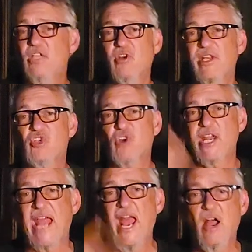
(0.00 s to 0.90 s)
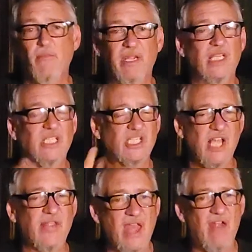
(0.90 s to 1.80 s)
turn it straight down because it's
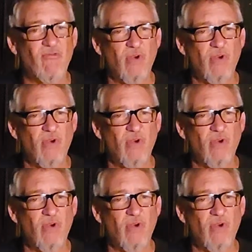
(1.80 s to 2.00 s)
not that